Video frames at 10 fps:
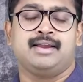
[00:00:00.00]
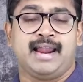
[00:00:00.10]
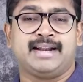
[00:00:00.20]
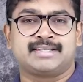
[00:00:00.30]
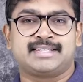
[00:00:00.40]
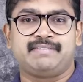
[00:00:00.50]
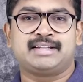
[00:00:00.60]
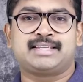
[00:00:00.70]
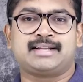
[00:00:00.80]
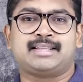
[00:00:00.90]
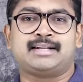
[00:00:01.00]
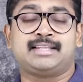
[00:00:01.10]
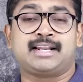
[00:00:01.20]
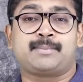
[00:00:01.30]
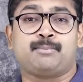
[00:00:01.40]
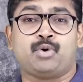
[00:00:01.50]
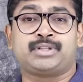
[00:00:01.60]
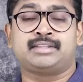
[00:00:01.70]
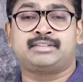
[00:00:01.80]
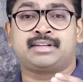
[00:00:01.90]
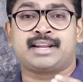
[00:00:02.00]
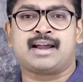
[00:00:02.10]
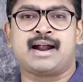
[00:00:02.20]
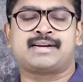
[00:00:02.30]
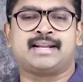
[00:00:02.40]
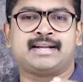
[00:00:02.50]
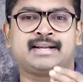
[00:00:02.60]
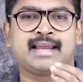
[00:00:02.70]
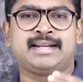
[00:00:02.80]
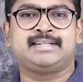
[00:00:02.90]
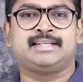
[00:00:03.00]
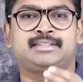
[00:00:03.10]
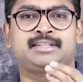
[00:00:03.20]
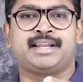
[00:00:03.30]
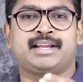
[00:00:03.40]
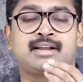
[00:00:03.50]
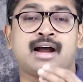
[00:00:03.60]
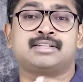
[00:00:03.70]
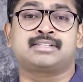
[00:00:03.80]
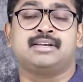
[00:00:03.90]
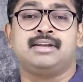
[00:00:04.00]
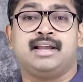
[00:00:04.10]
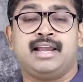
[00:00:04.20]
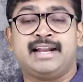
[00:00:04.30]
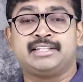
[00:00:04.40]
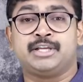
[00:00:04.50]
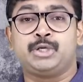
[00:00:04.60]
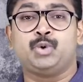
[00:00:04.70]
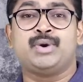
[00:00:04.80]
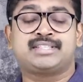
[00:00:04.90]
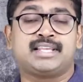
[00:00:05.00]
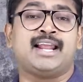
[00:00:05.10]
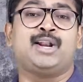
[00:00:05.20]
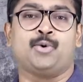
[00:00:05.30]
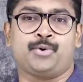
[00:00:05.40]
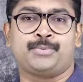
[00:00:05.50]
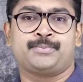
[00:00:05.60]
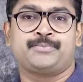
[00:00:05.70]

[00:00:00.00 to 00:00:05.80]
It is even said that there are more than 393 guns in the US alone.